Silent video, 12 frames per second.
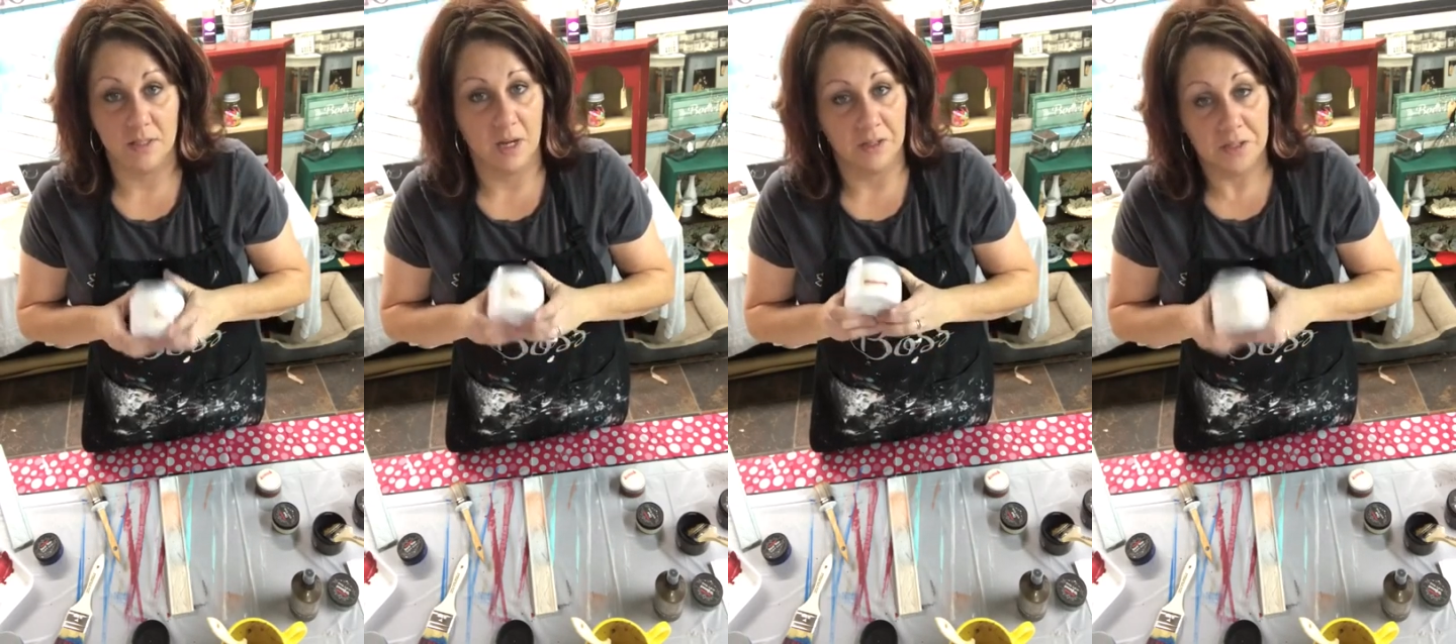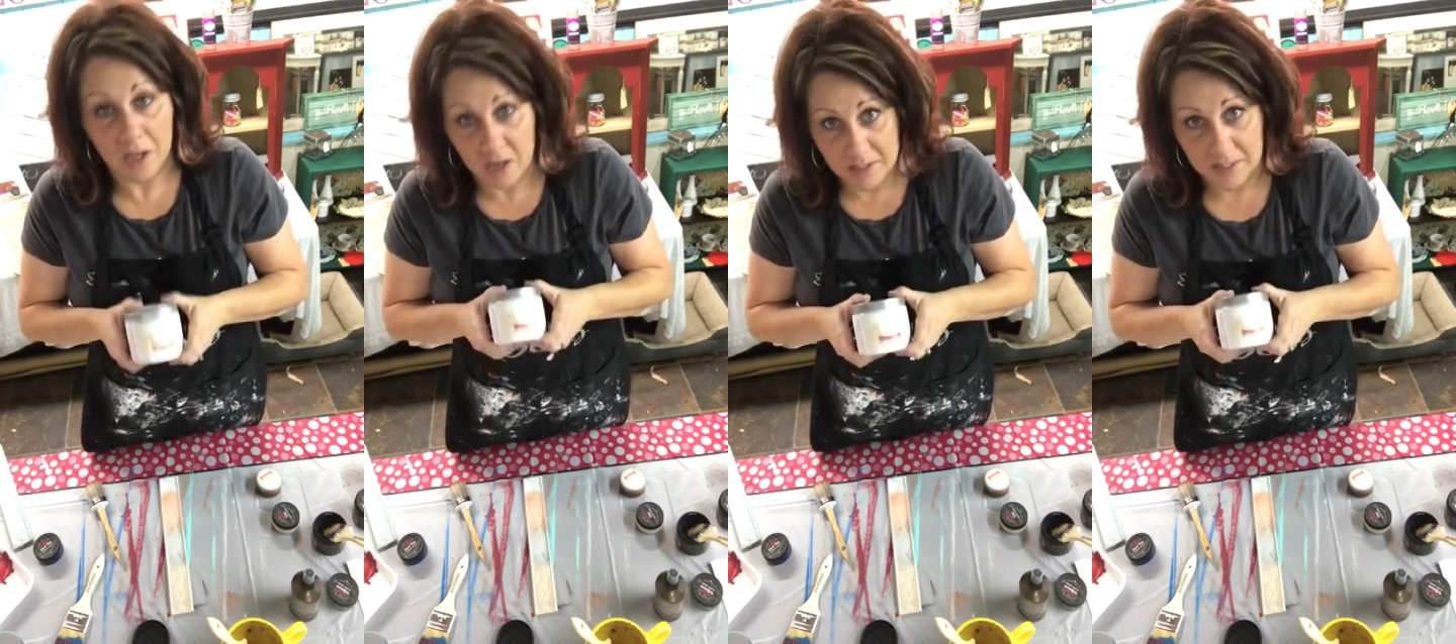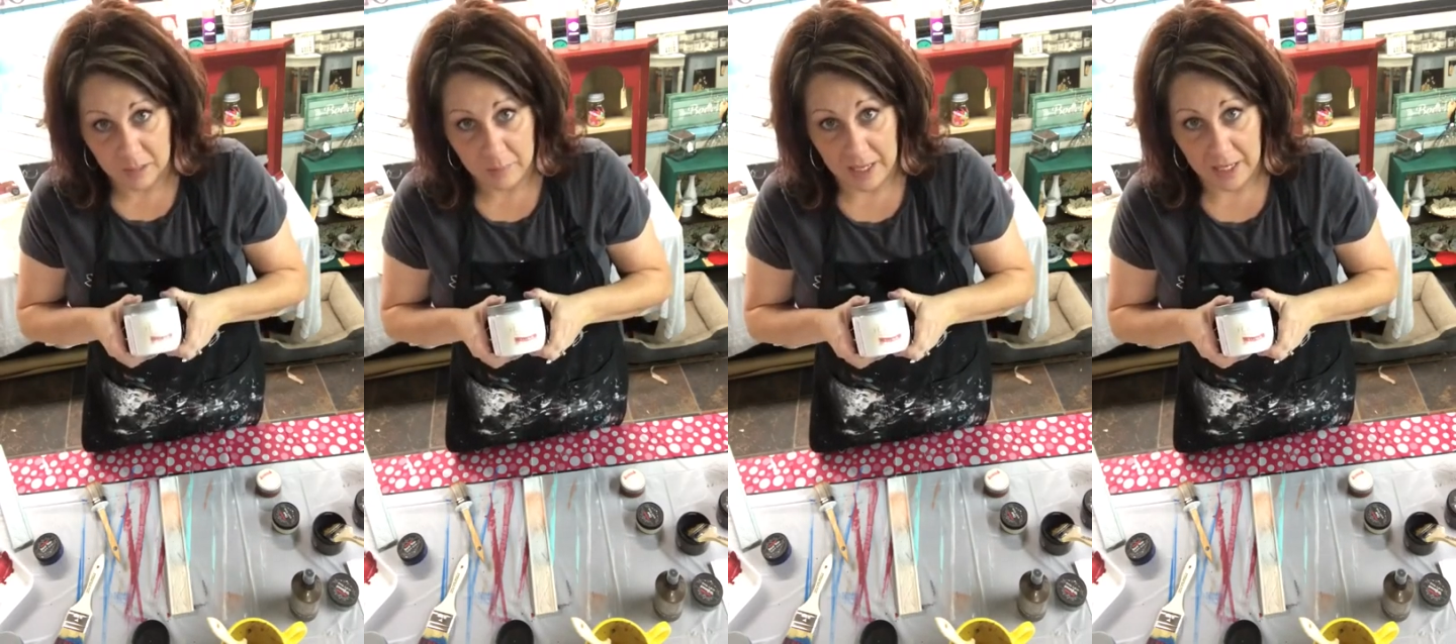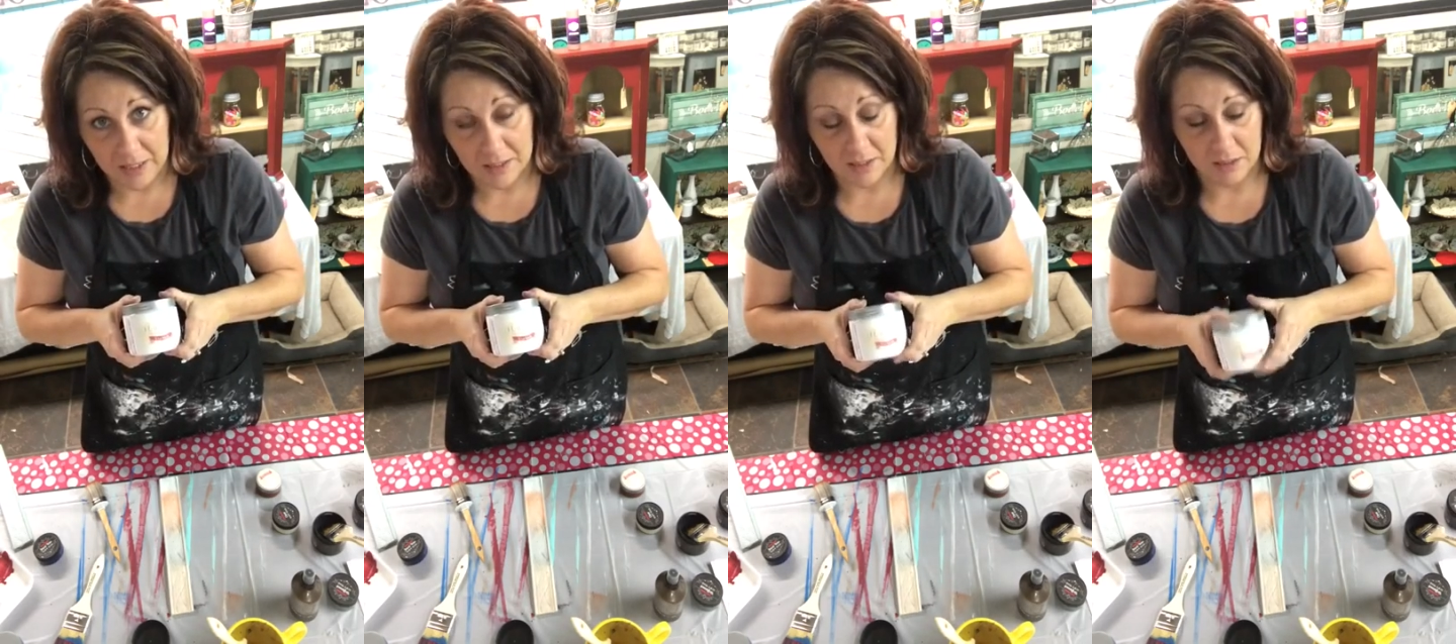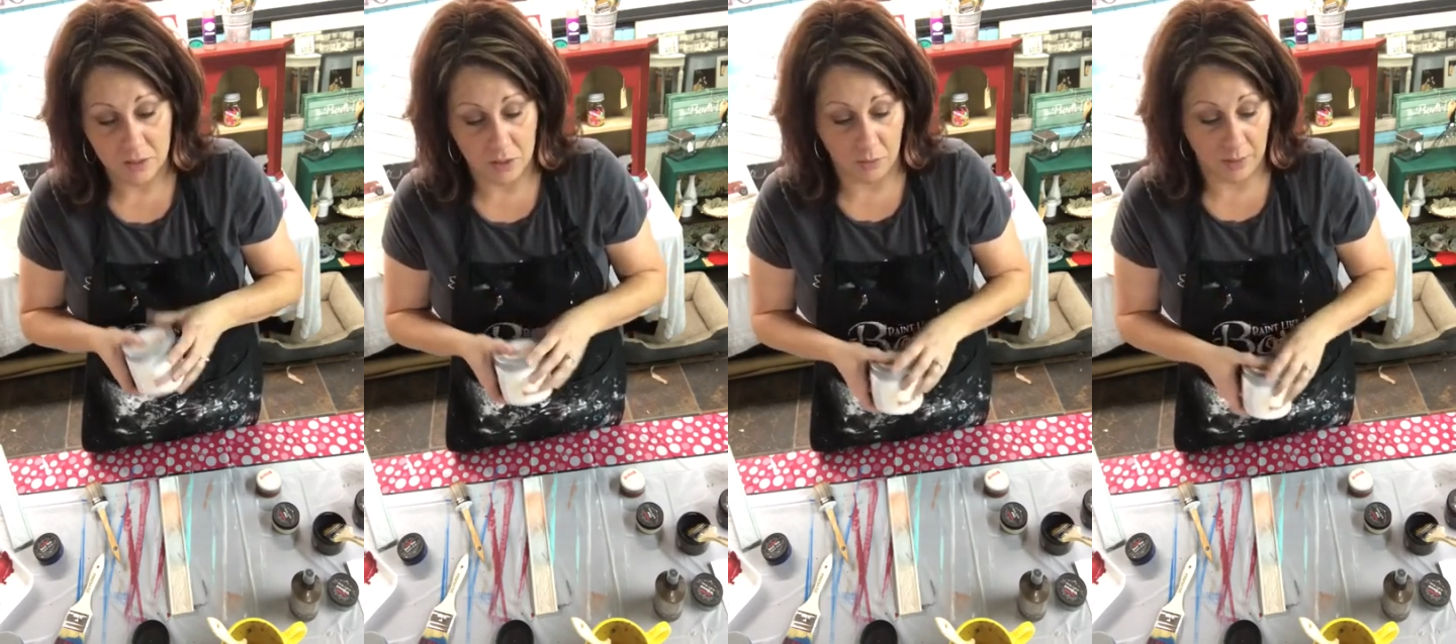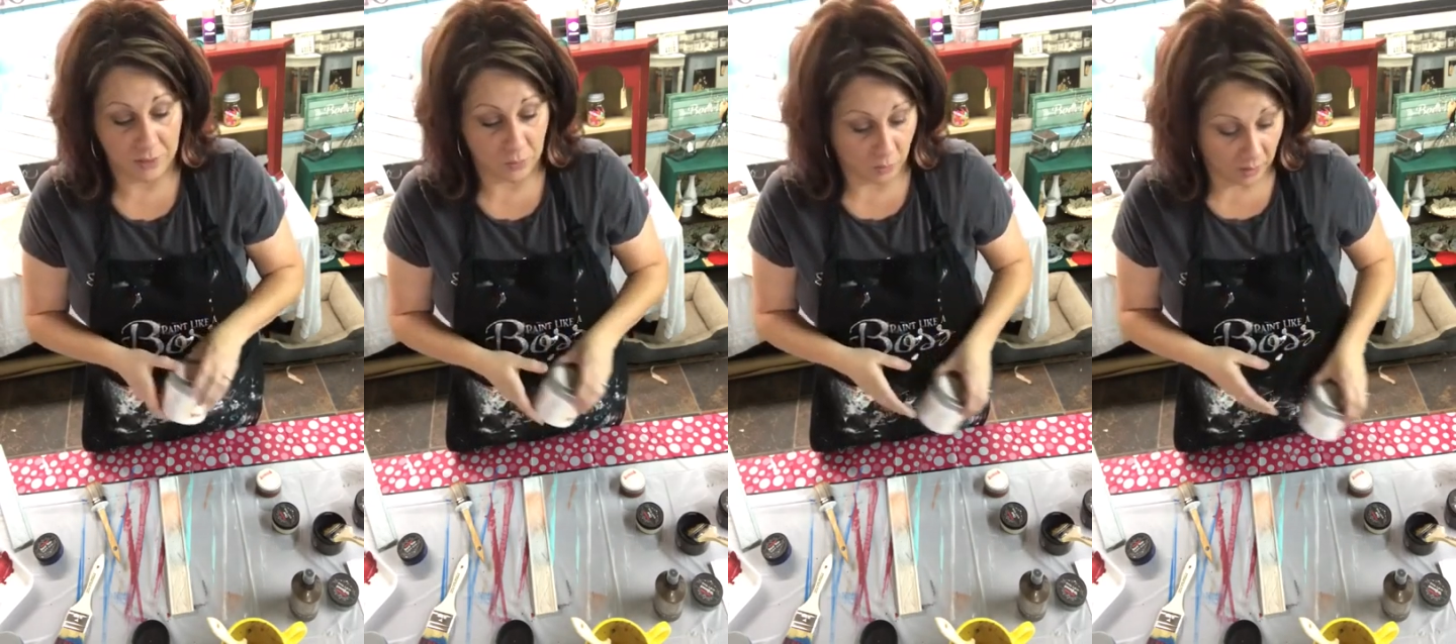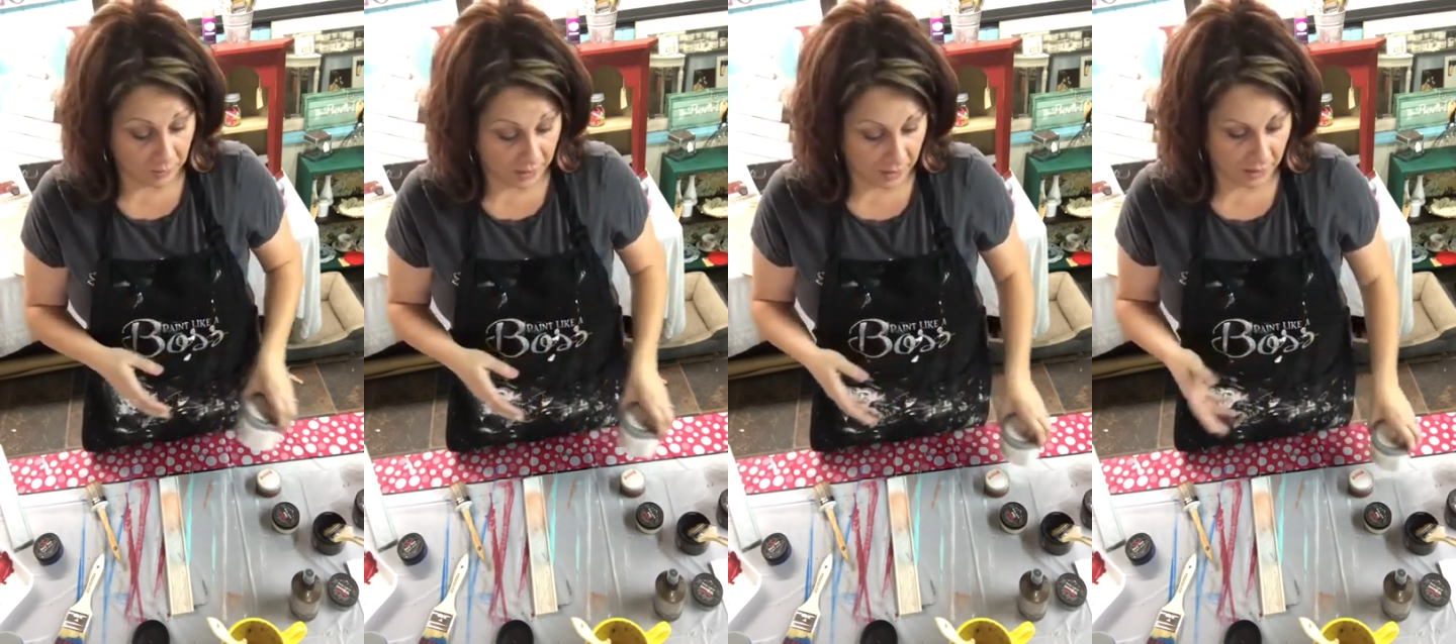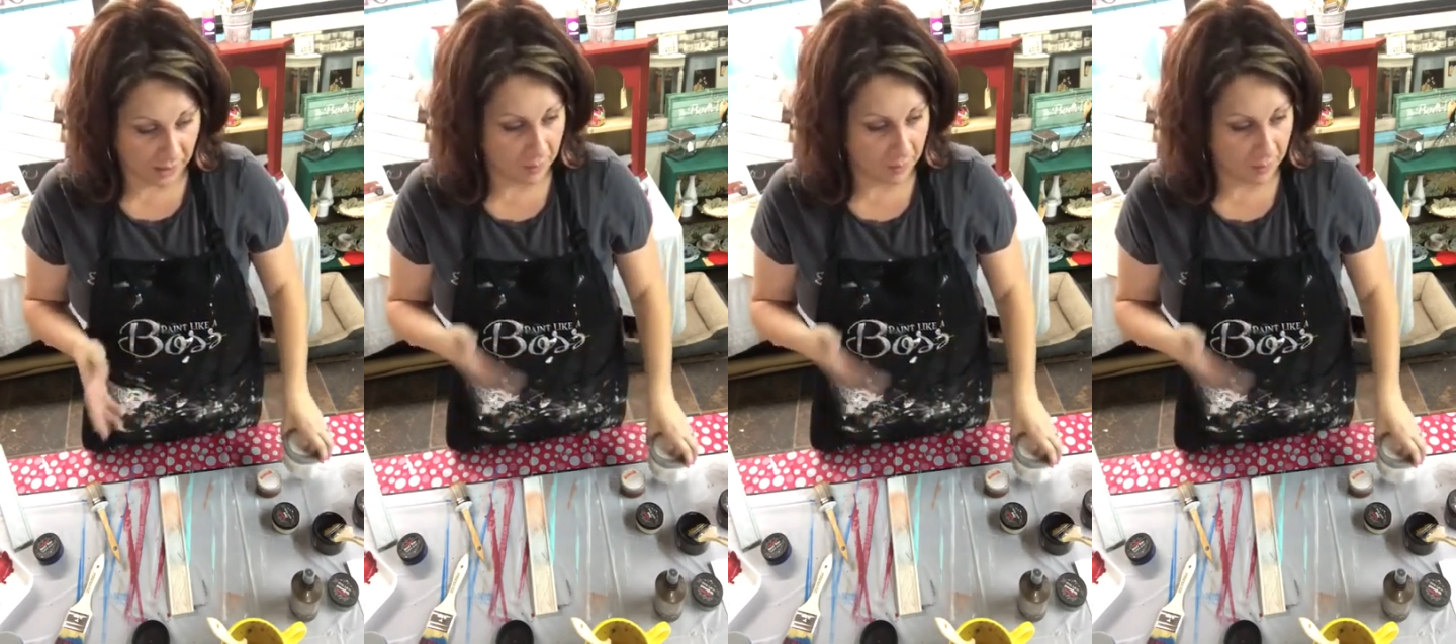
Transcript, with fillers: It's non-toxic paint, so you don't have to worry about it.